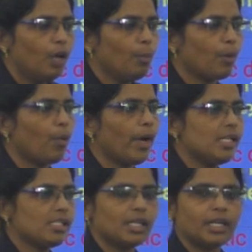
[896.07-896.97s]

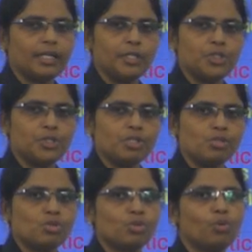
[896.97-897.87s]
provides the
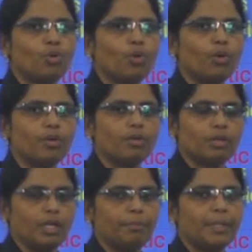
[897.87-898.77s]
conditions to grow
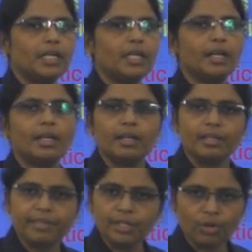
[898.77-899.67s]
a particular
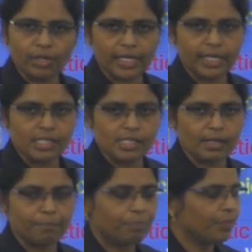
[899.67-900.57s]
living
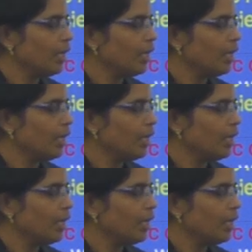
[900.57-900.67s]
organism.